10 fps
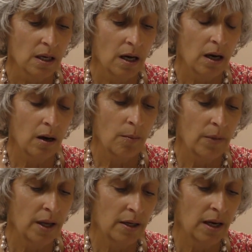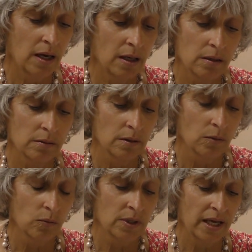and I
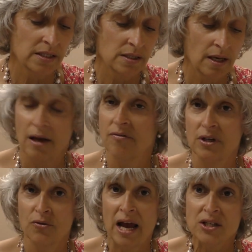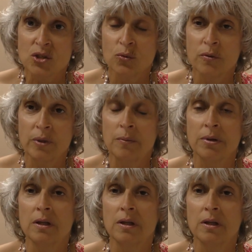would like to have interaction with people.